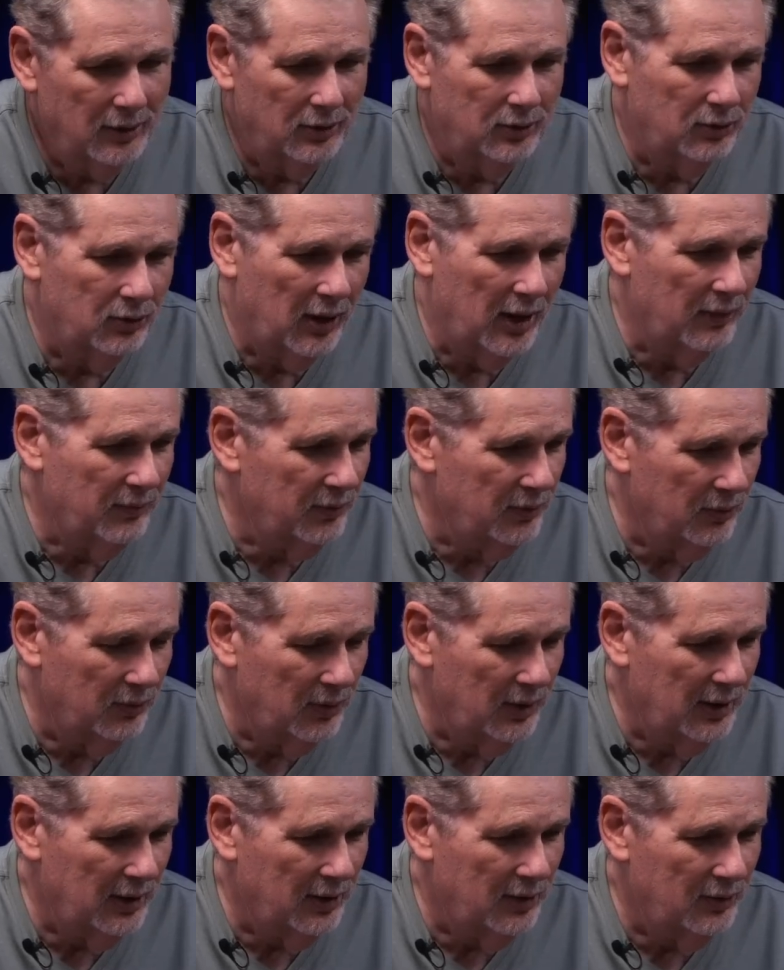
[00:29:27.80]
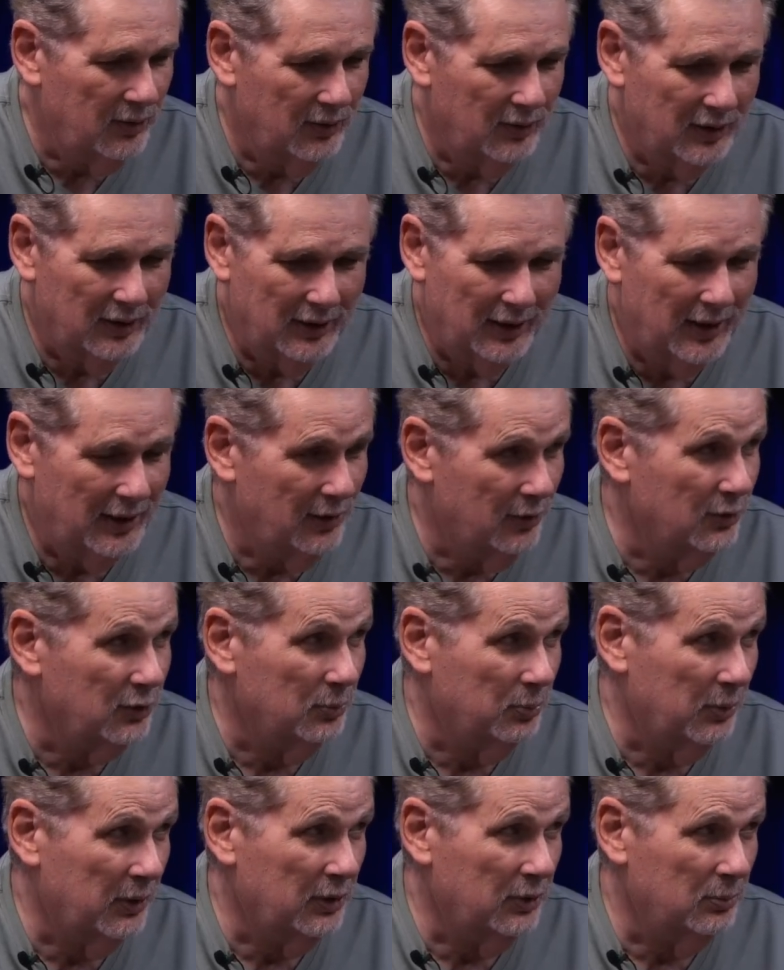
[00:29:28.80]
you're driving around, and I know you
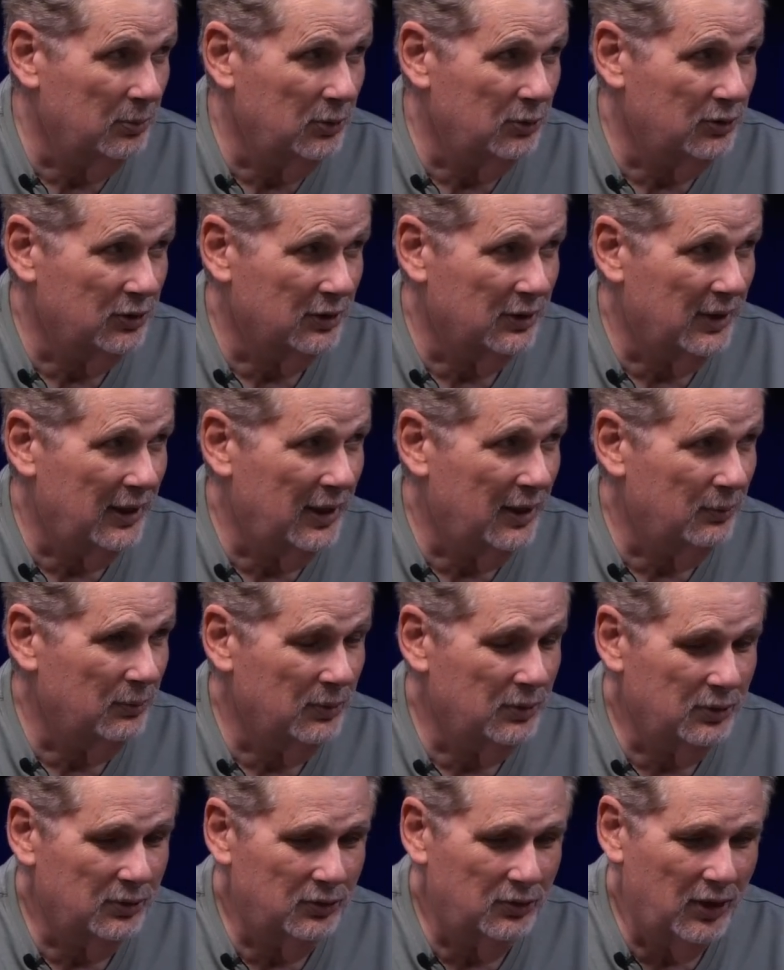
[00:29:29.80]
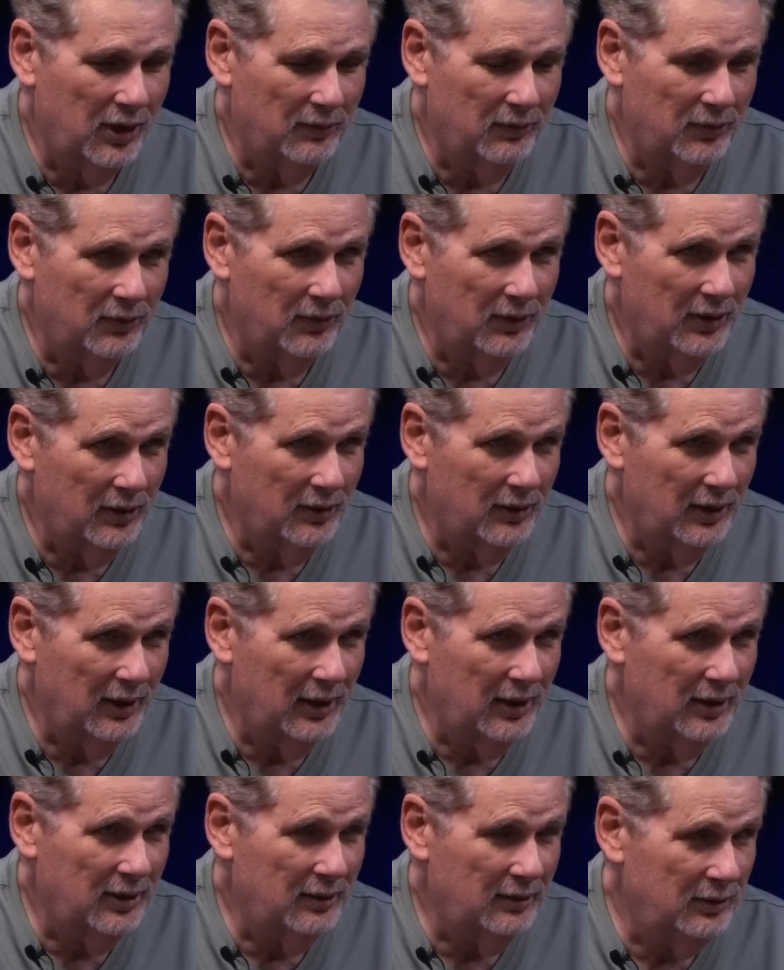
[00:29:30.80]
play your music loud when you're driving around,
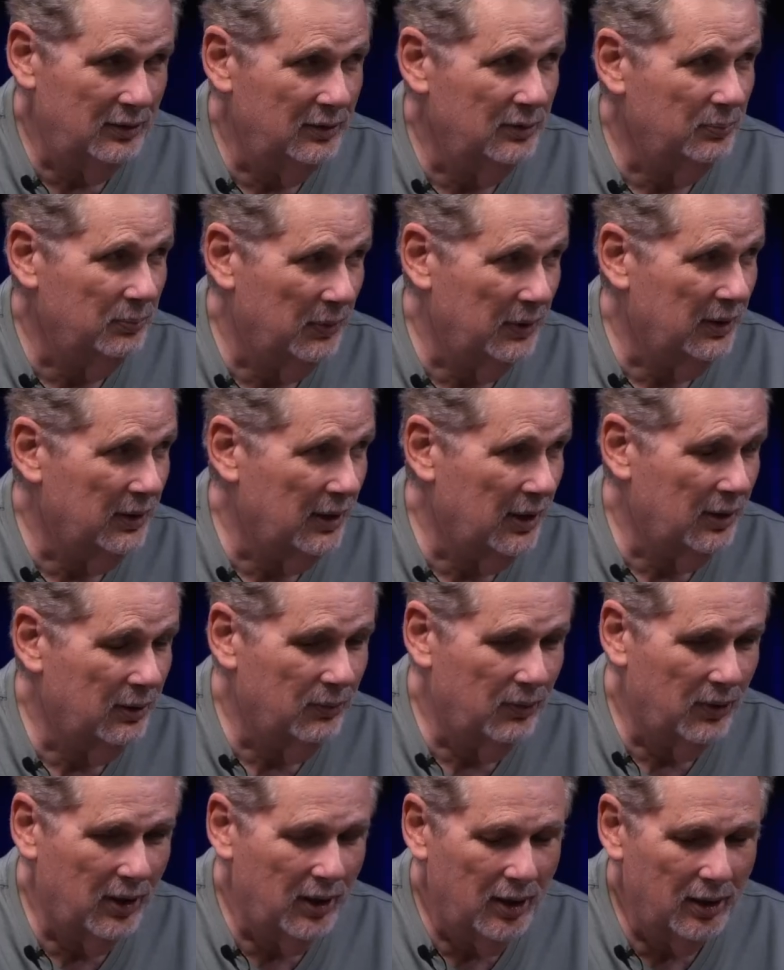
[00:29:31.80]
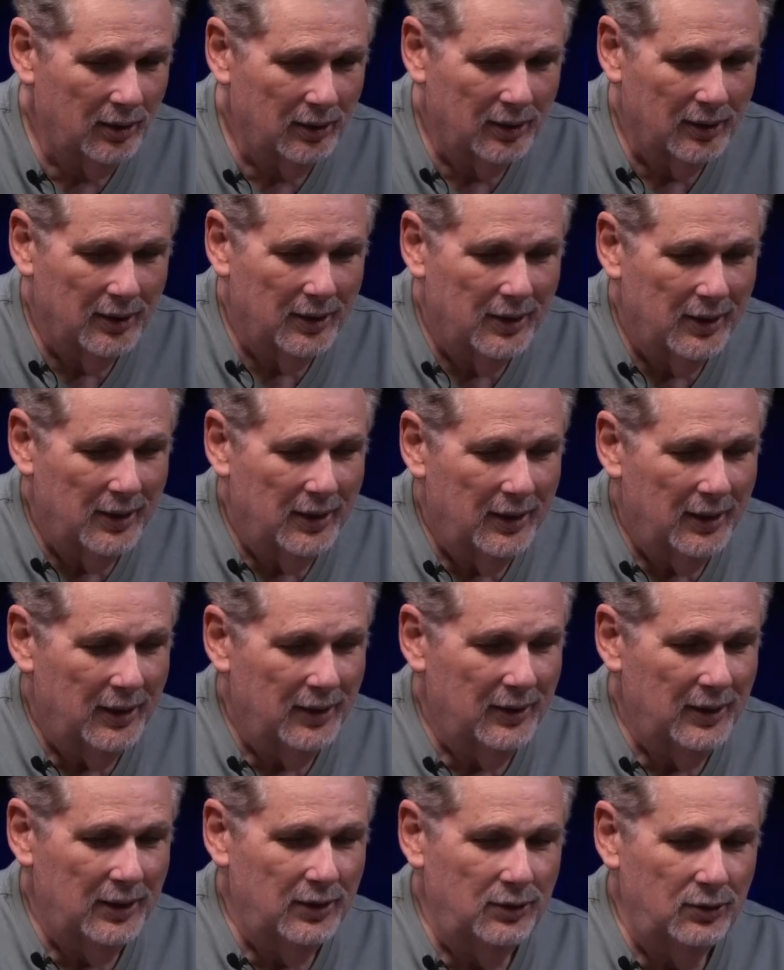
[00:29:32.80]
and you play a lot of rock.
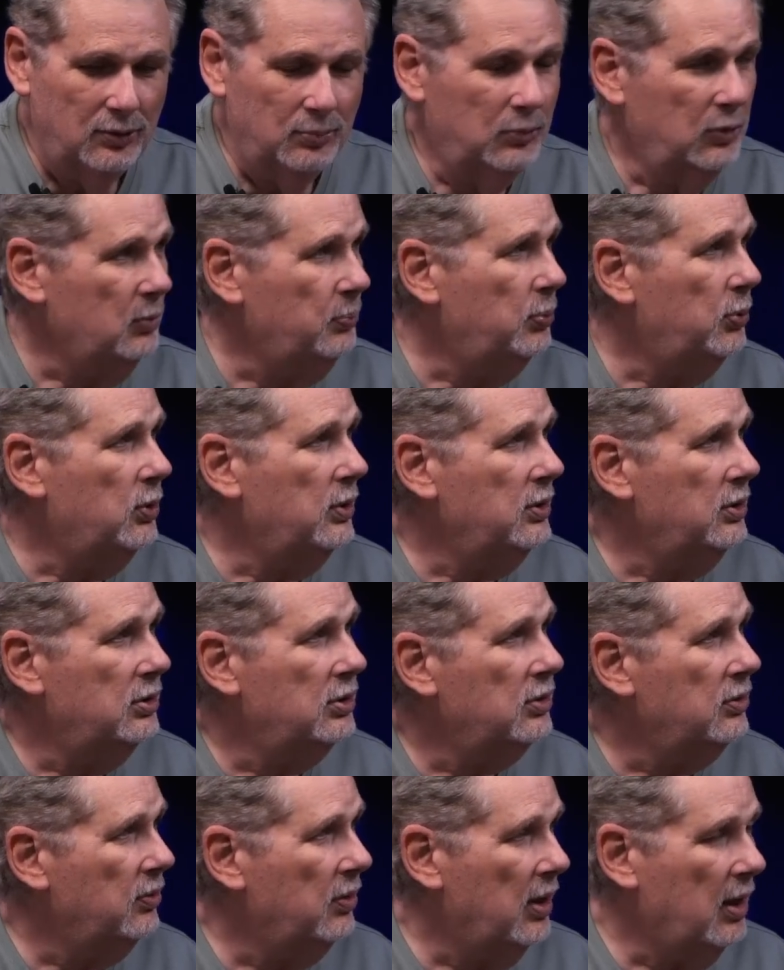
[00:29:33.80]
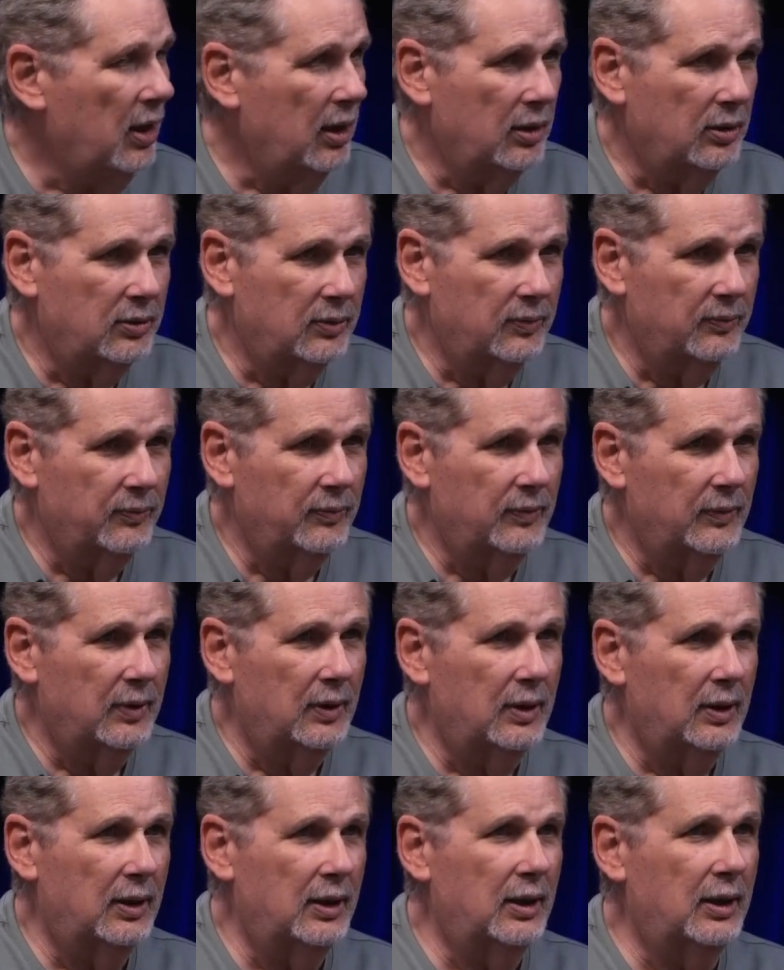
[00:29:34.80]
And then you pull into the garage,
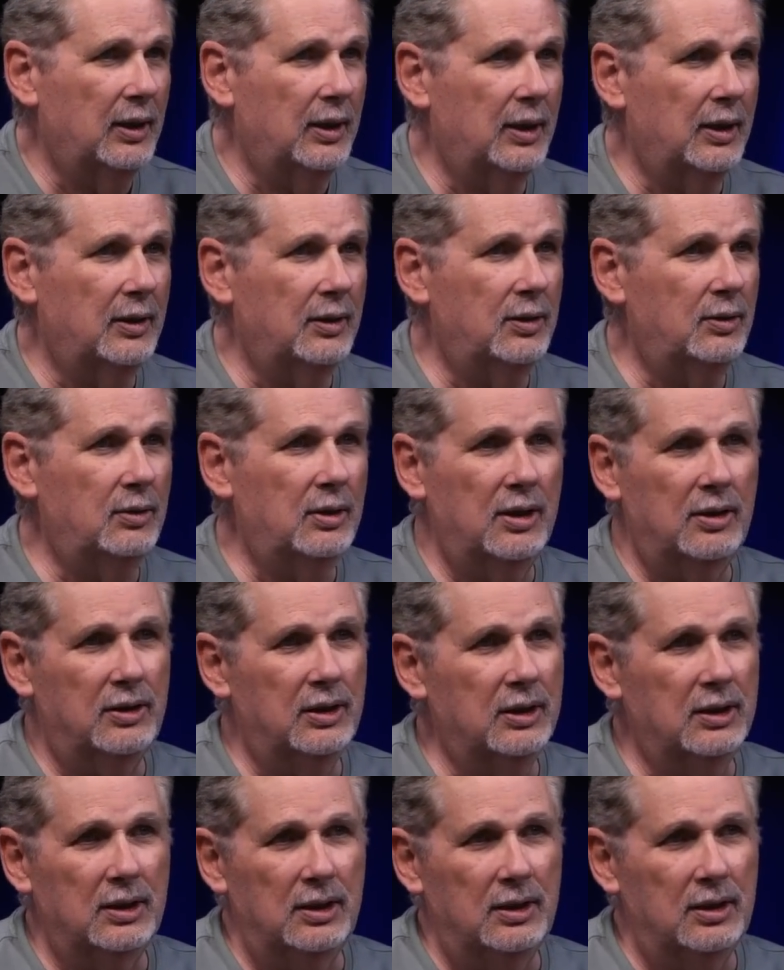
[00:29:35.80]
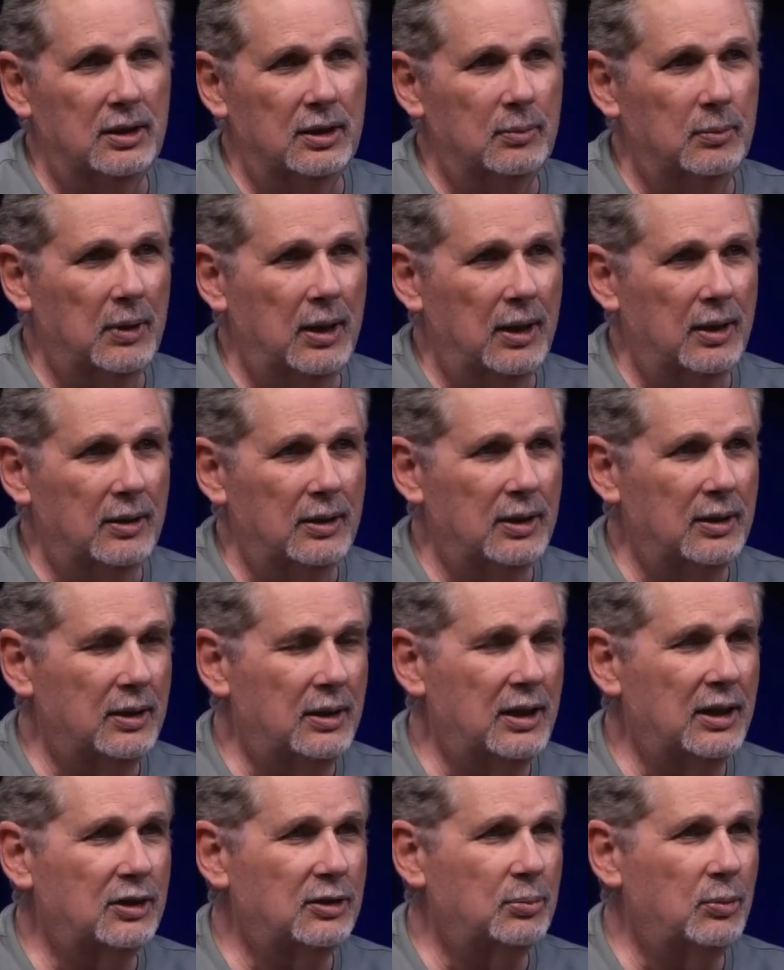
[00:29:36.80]
and you're not thinking anything about it. Then the
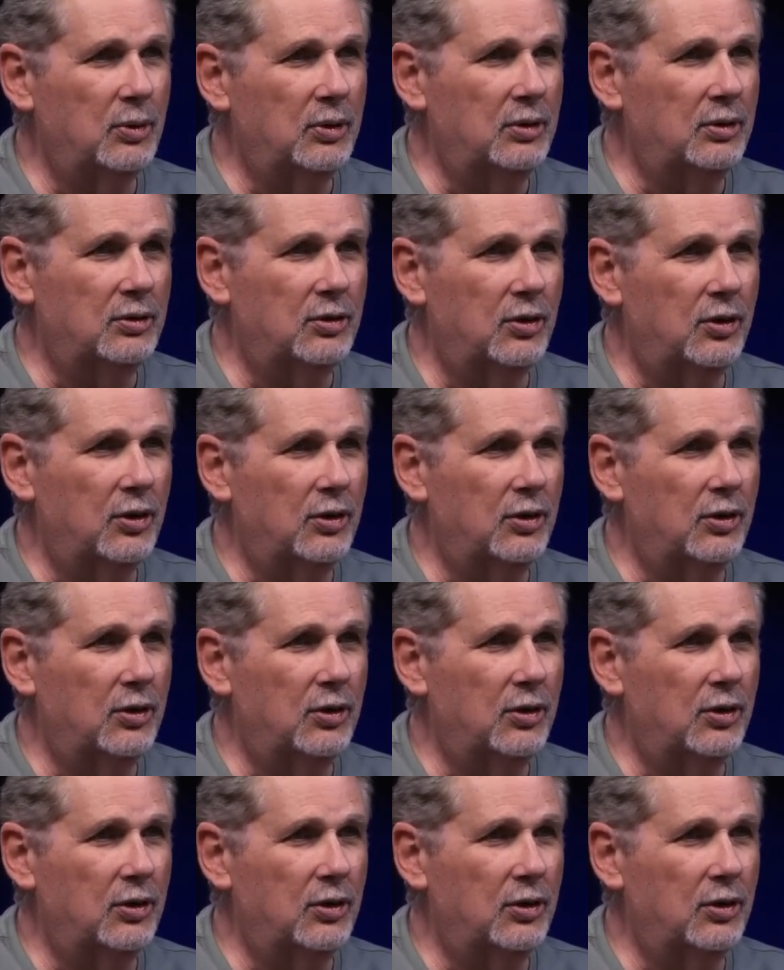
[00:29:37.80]
next morning, you turn